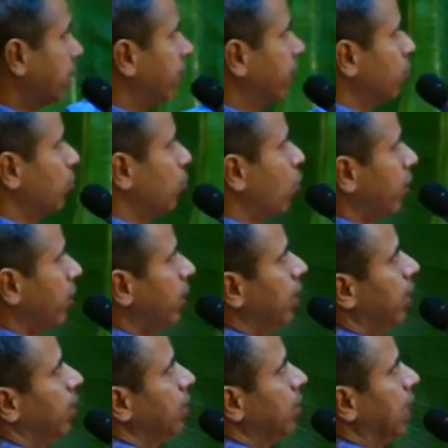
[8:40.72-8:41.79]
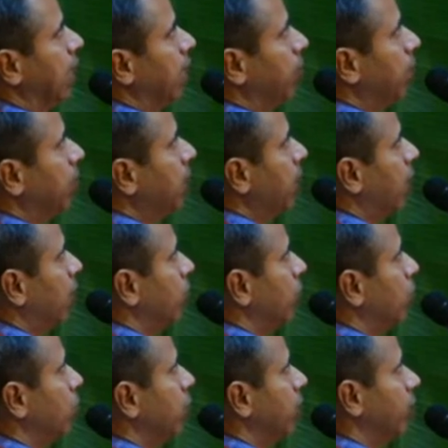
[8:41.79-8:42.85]
I was born in Hind, I may be allowed
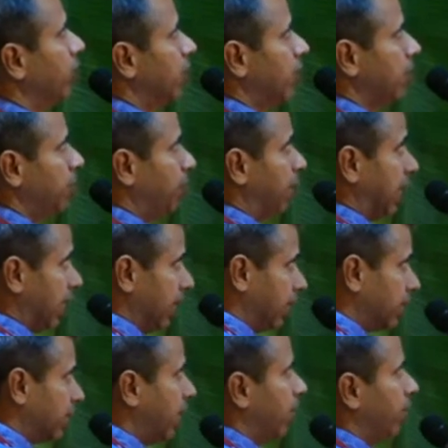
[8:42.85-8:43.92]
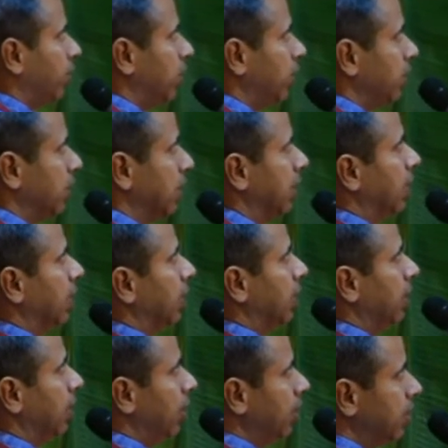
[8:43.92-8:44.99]
to say a word respecting its languages.
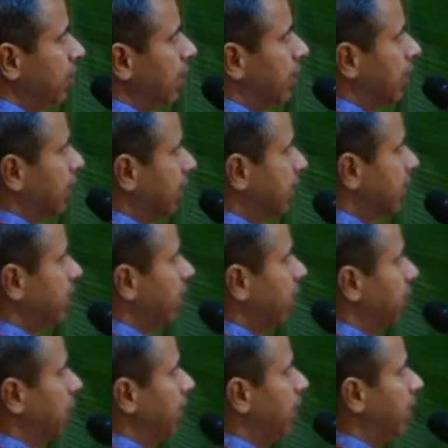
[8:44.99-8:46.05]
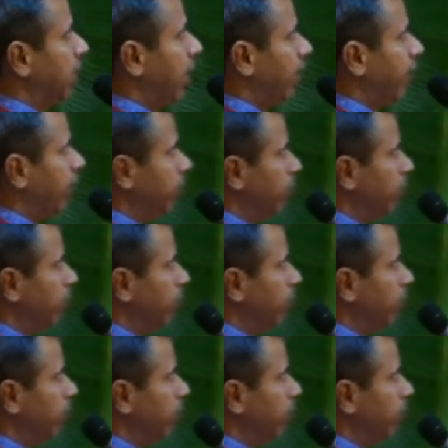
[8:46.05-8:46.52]
There is at this time in every